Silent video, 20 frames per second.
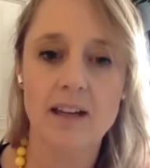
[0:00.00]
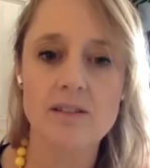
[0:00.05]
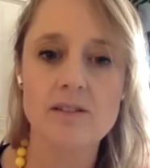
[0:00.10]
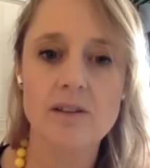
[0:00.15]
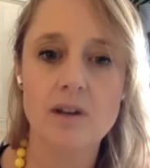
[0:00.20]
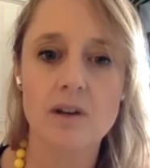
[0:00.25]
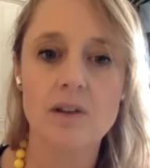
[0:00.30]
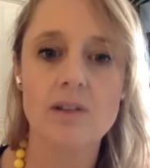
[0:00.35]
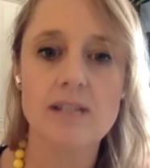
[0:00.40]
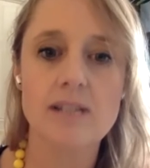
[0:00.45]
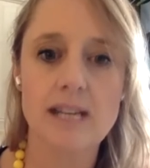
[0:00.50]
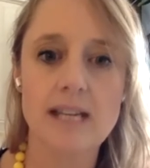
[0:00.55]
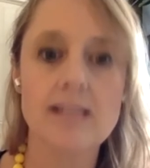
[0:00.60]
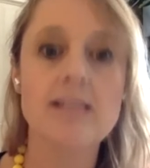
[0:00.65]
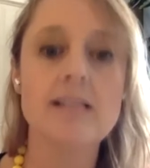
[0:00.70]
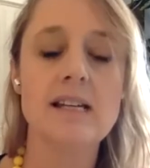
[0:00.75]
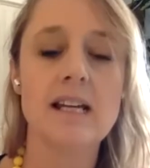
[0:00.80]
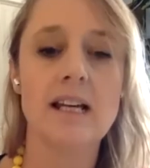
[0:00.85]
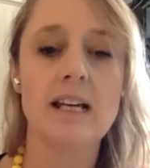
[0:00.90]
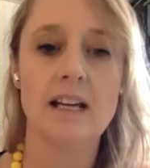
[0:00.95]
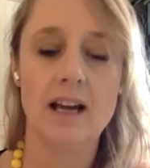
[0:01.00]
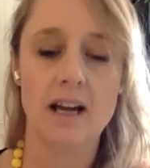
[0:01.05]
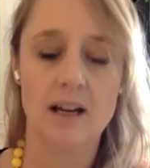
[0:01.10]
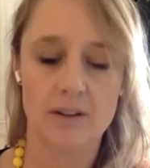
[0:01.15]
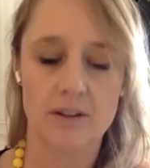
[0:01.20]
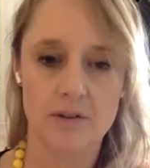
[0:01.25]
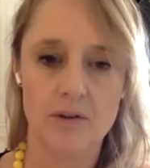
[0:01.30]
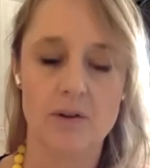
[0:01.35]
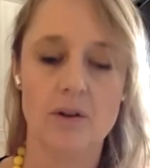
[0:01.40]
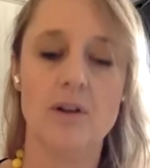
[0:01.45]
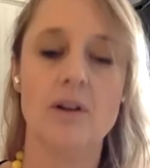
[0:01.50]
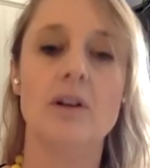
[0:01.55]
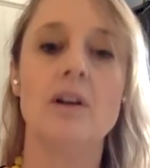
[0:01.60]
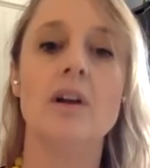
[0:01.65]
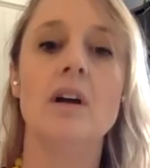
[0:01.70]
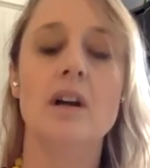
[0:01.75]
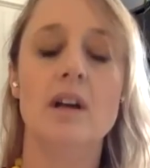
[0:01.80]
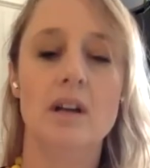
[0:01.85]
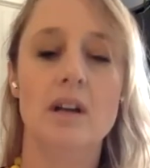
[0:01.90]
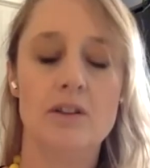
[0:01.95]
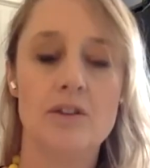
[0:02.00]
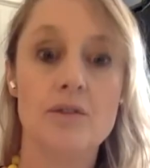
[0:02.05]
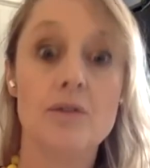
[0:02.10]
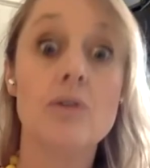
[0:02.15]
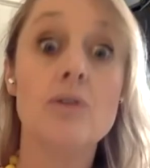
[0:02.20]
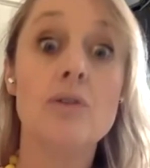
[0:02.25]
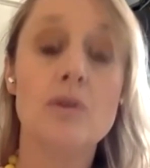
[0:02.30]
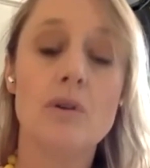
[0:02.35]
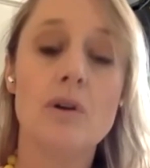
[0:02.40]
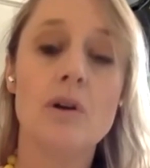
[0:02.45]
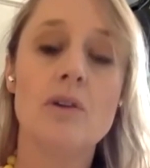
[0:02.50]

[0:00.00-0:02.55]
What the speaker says: So testing it out through your